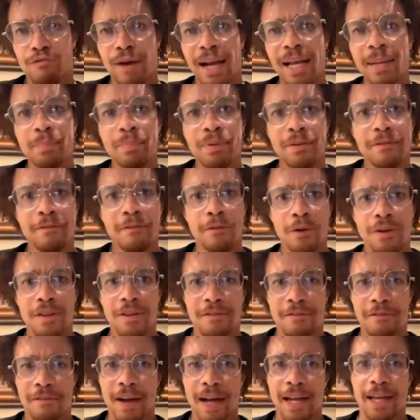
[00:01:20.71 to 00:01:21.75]
Right before
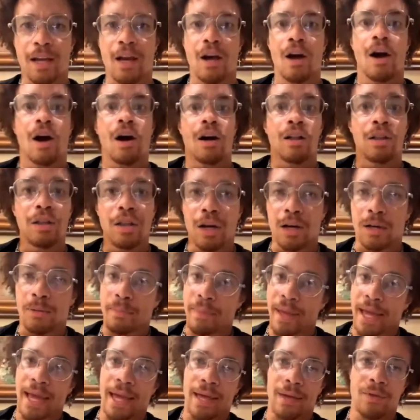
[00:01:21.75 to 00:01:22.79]
the fight,
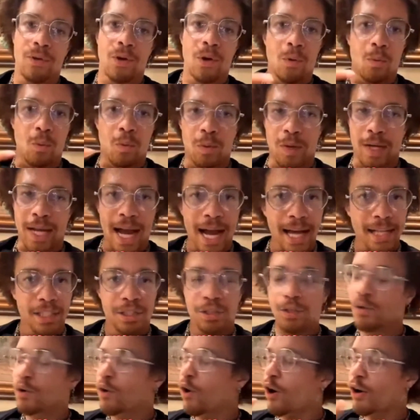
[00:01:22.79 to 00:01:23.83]
look, man, we
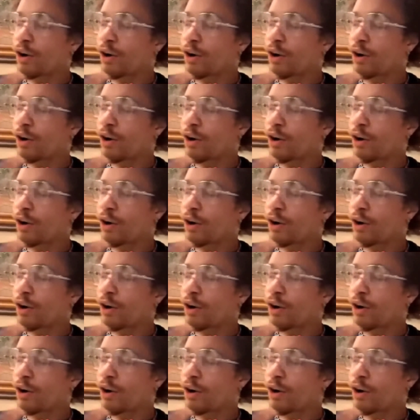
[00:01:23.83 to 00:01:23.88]
got you.